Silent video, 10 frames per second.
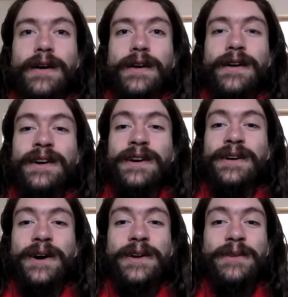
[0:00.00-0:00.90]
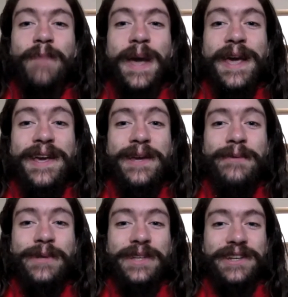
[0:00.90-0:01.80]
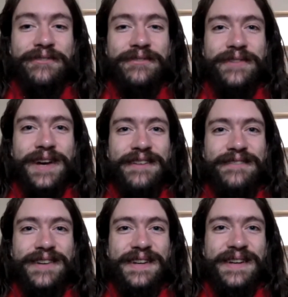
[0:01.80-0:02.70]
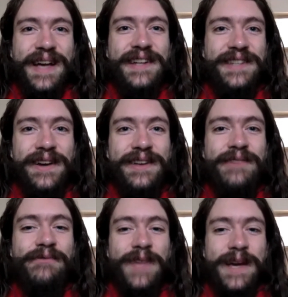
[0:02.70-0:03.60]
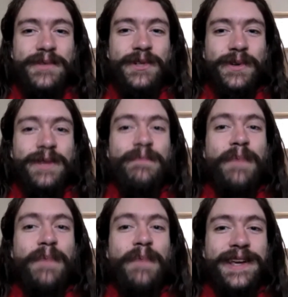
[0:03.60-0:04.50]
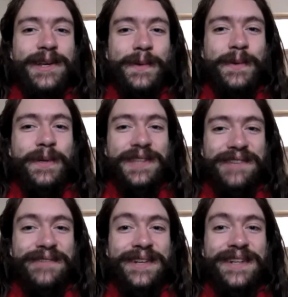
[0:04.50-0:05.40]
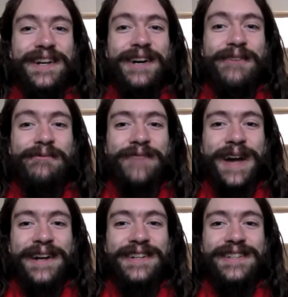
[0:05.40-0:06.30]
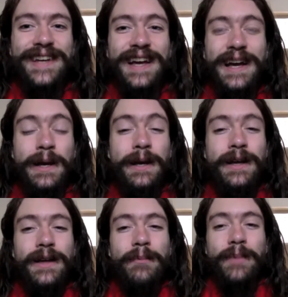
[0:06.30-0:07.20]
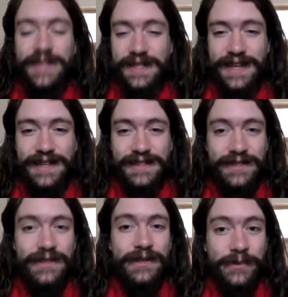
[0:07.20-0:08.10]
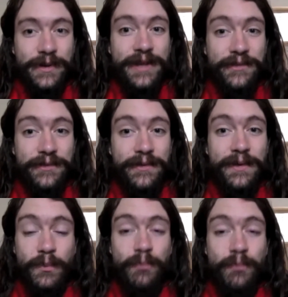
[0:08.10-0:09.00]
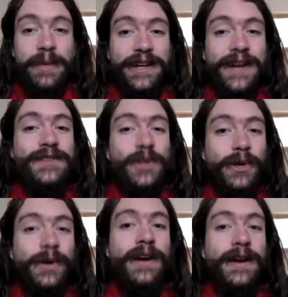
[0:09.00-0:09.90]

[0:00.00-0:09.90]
a kind of pain relief, anti-inflammatory pain relieving effect. But this has to do with, because you're